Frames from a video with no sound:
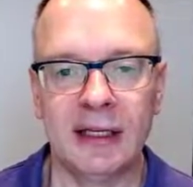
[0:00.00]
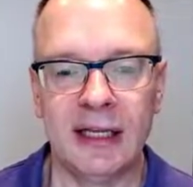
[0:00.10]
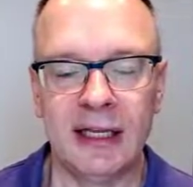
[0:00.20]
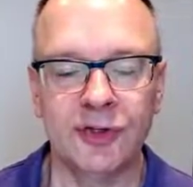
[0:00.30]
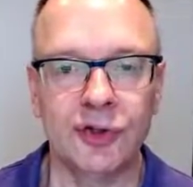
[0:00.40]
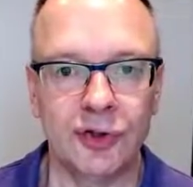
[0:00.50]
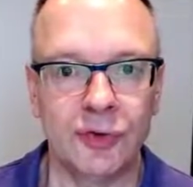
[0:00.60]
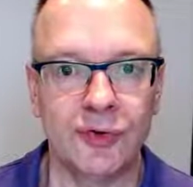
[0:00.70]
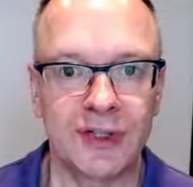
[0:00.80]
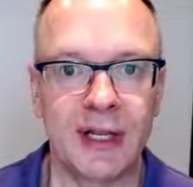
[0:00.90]

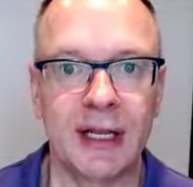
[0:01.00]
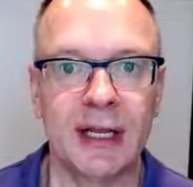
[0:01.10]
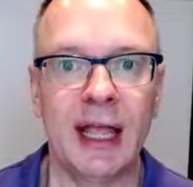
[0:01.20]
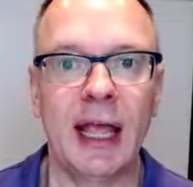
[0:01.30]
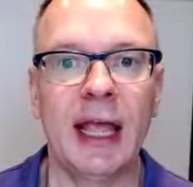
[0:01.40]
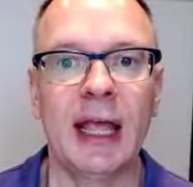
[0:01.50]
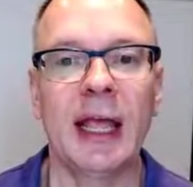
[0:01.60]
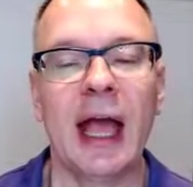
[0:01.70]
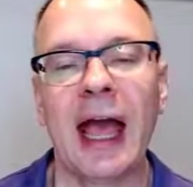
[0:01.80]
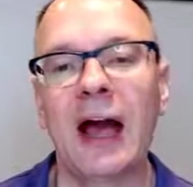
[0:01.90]

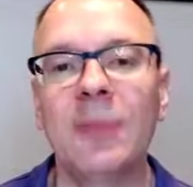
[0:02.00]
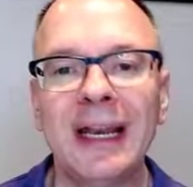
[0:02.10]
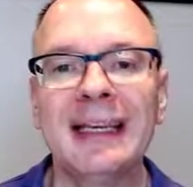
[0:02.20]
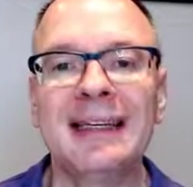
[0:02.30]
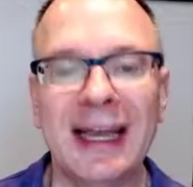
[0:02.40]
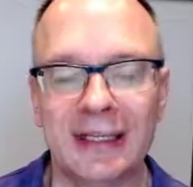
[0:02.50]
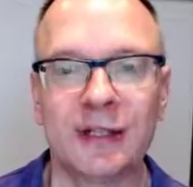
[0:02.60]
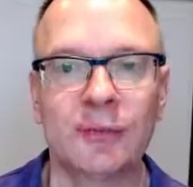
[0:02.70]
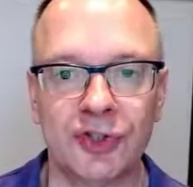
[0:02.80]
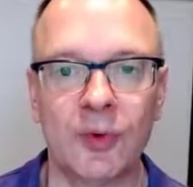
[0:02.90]
introducing how many
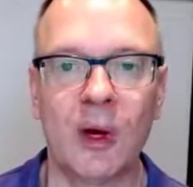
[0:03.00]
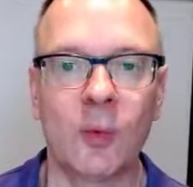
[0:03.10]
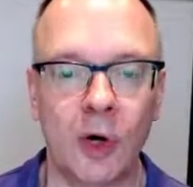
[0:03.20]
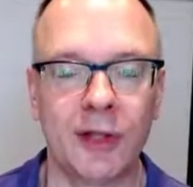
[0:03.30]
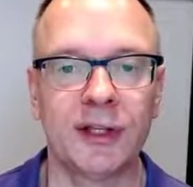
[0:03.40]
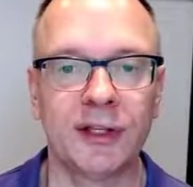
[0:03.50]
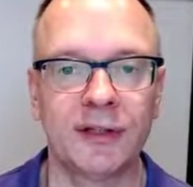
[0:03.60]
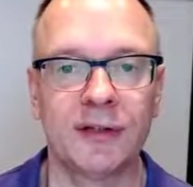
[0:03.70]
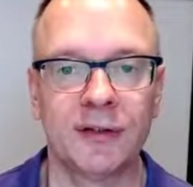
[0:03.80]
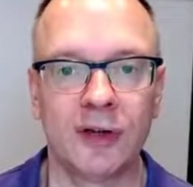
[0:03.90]
decimals do I want
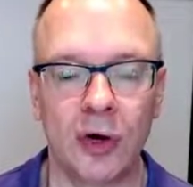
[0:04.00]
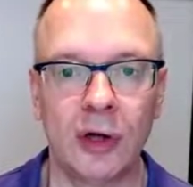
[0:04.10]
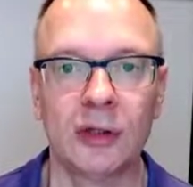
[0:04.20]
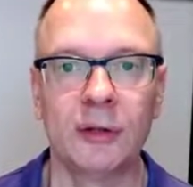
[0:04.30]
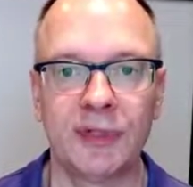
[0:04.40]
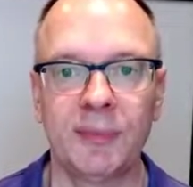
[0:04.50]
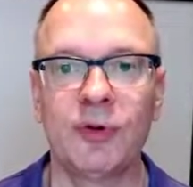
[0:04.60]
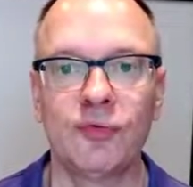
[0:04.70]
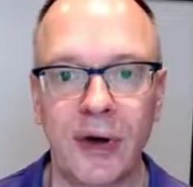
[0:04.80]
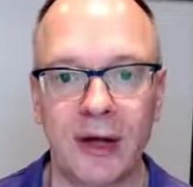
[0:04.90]
this column to be
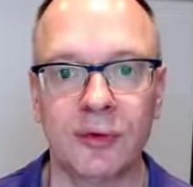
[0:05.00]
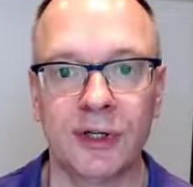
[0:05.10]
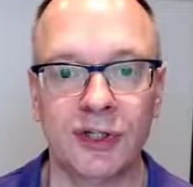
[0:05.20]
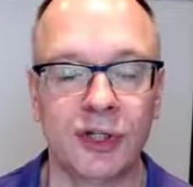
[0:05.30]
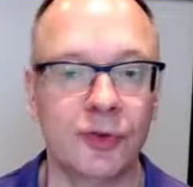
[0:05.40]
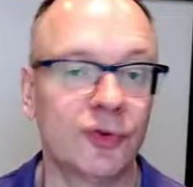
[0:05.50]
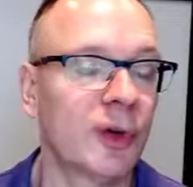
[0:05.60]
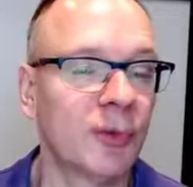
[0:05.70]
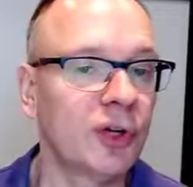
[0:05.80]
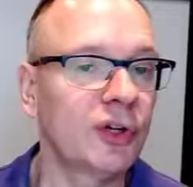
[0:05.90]
rounded to. So
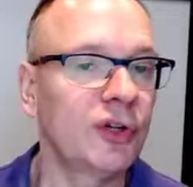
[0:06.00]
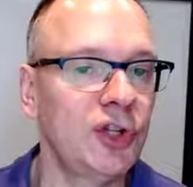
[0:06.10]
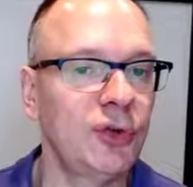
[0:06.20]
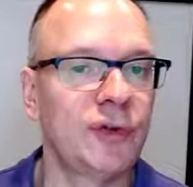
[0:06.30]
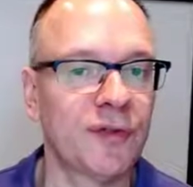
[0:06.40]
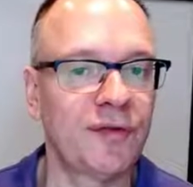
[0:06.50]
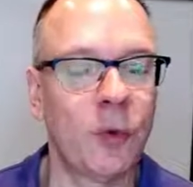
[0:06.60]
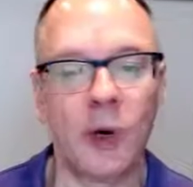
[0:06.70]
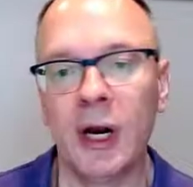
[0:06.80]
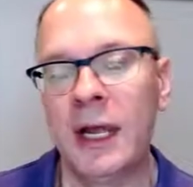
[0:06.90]
I'm going to use
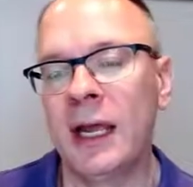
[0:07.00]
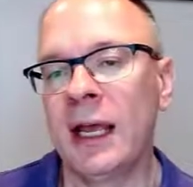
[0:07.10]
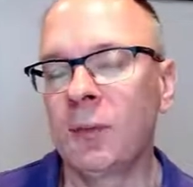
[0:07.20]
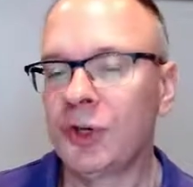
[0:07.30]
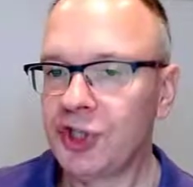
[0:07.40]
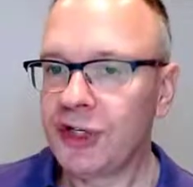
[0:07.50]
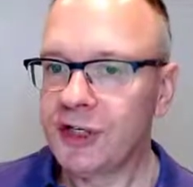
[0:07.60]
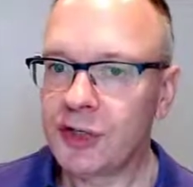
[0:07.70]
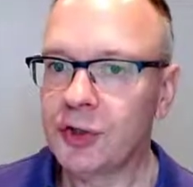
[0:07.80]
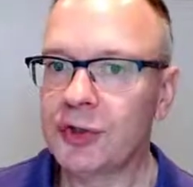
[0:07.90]
4. And what you need
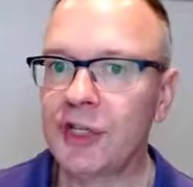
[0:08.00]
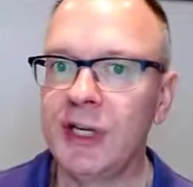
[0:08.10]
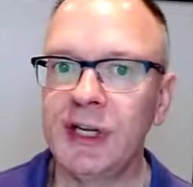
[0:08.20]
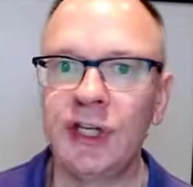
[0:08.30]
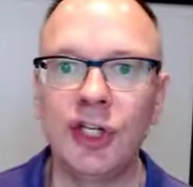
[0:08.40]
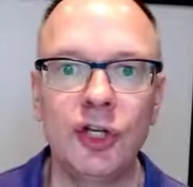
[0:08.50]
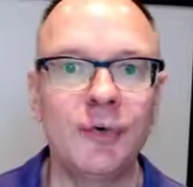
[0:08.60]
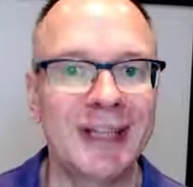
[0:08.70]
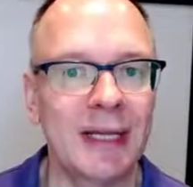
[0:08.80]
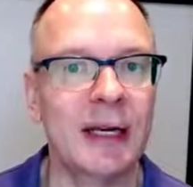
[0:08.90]
to do is you need to
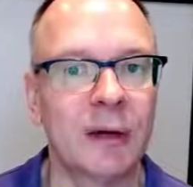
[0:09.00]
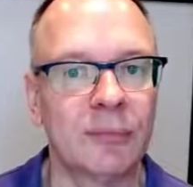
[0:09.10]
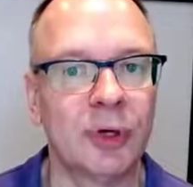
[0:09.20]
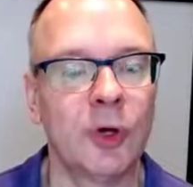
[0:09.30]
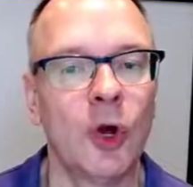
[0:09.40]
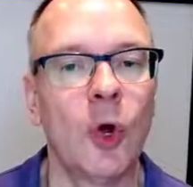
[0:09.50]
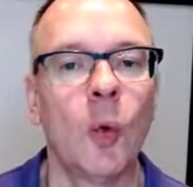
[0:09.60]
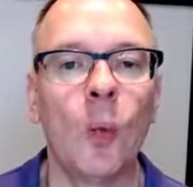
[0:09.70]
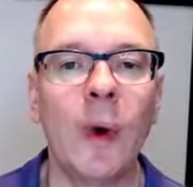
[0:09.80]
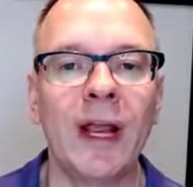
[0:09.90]
use a number
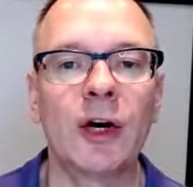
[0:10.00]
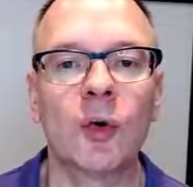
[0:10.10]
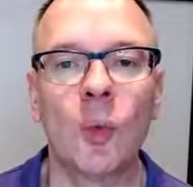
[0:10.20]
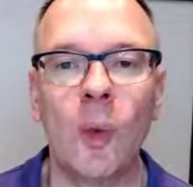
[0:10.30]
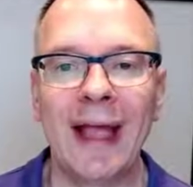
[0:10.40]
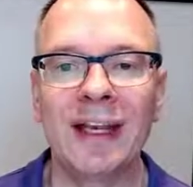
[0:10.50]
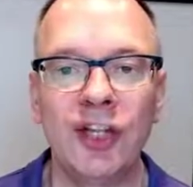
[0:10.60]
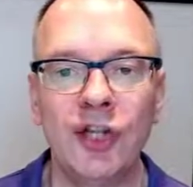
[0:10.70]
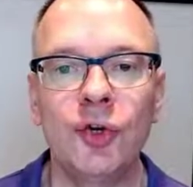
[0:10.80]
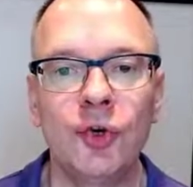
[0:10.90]
where
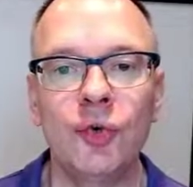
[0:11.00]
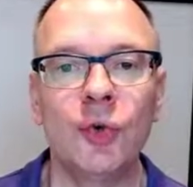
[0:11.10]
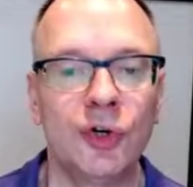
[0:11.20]
when you